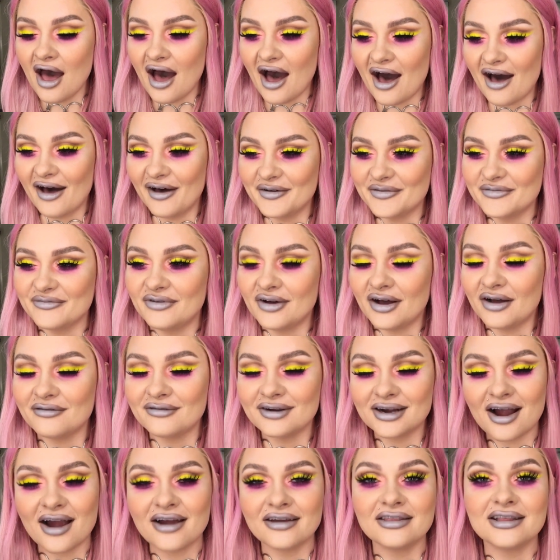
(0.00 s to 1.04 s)
But
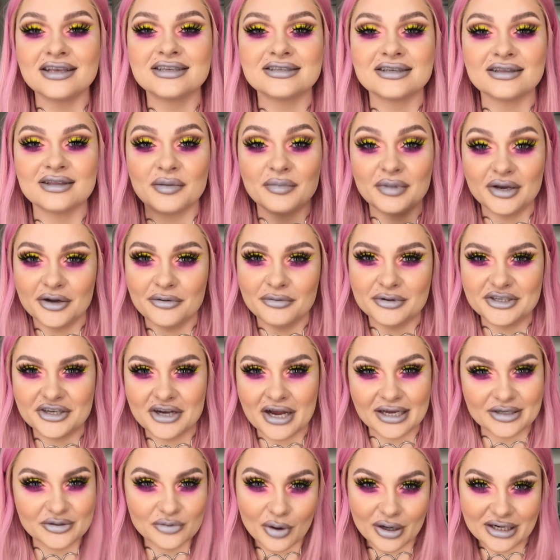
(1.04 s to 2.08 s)
regardless, let me know what you
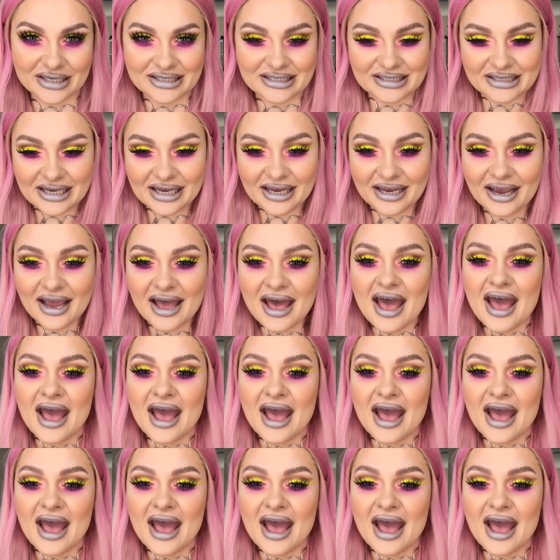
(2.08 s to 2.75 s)
guys want to see.